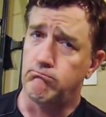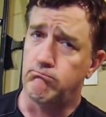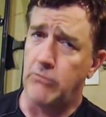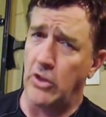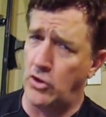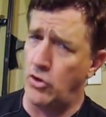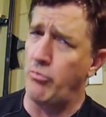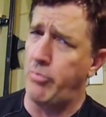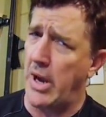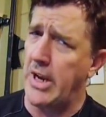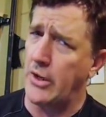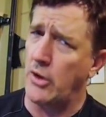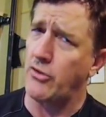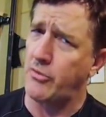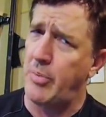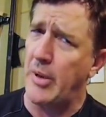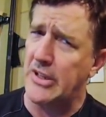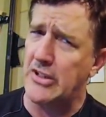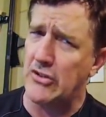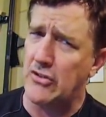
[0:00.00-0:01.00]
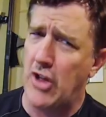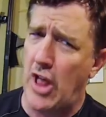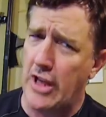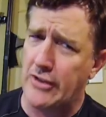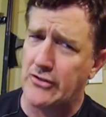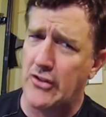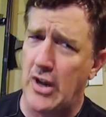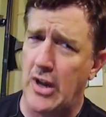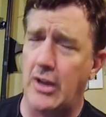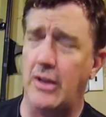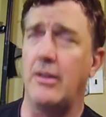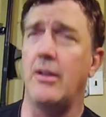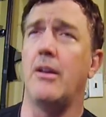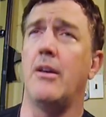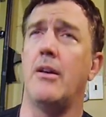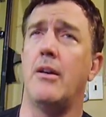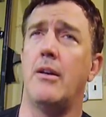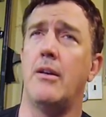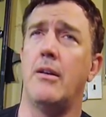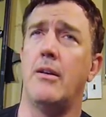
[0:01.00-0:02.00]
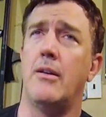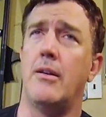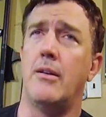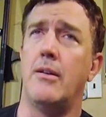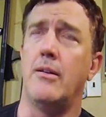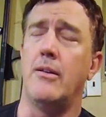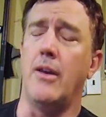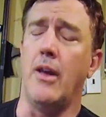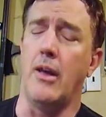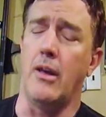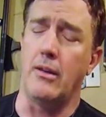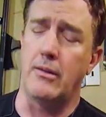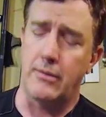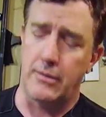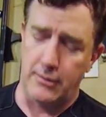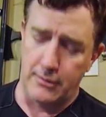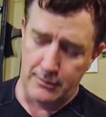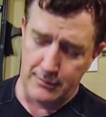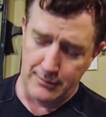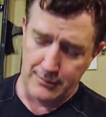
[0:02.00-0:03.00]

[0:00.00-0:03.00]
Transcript: did you bang those bitches last night?" "Yes."